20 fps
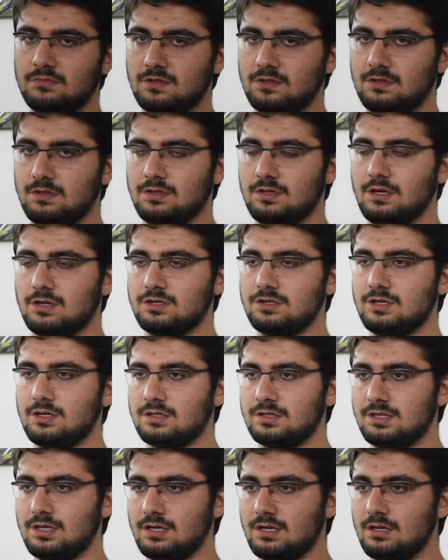The Tashnak
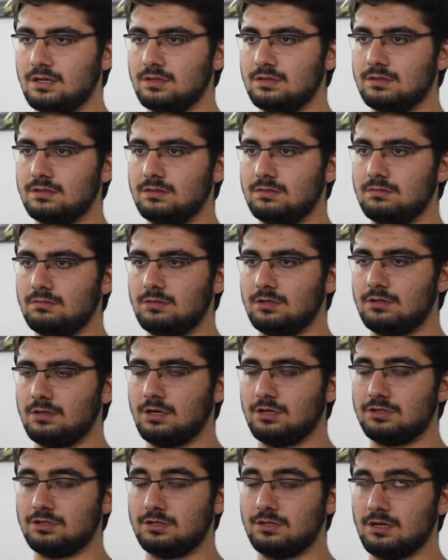Sagans, the
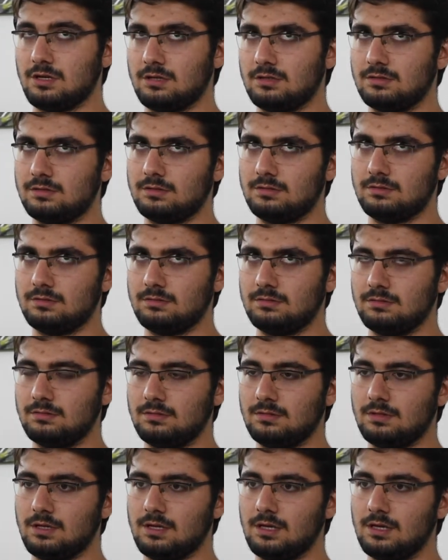Tashnaks,
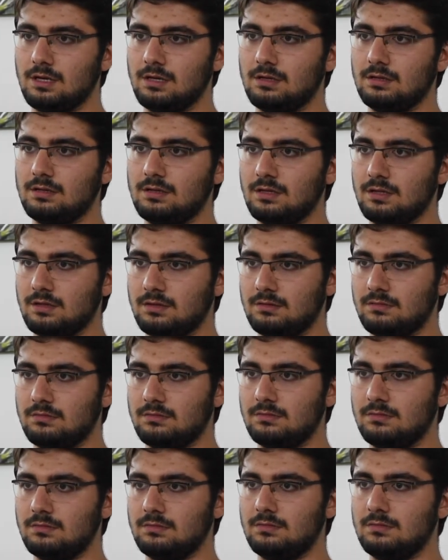they did
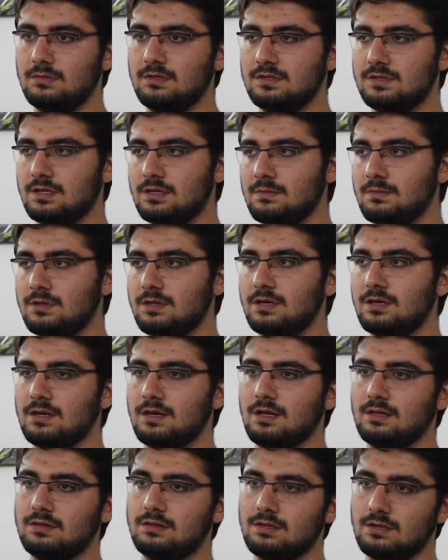the same thing
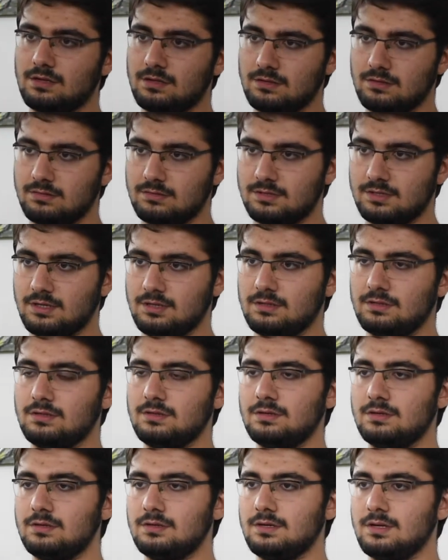at their center,
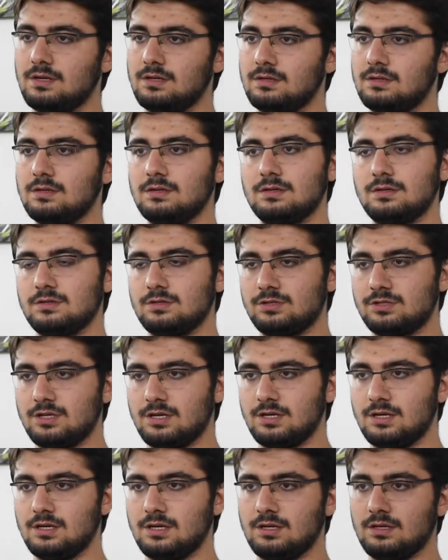and the
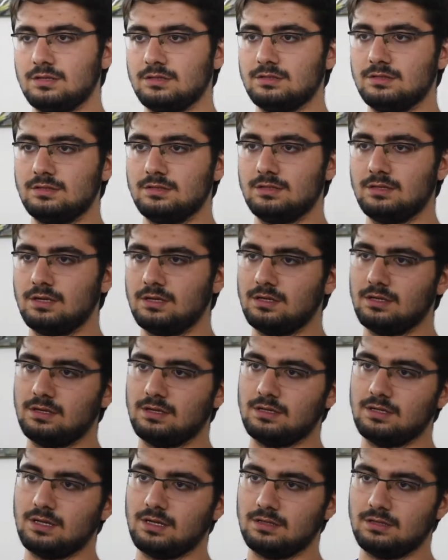Hanchabians, they did
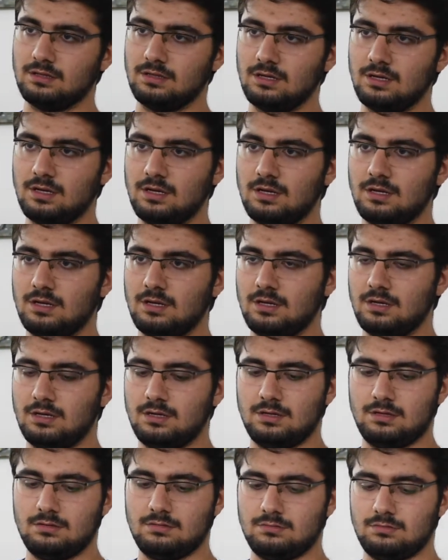it at
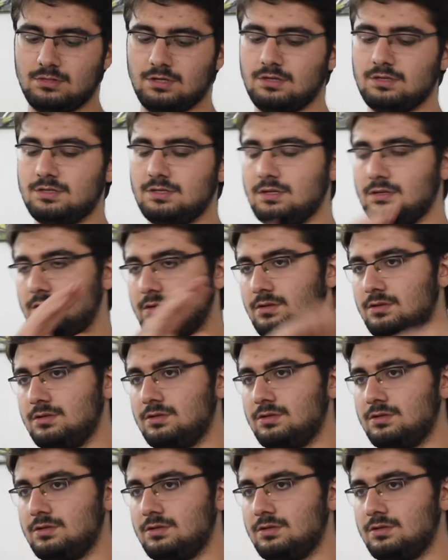their center.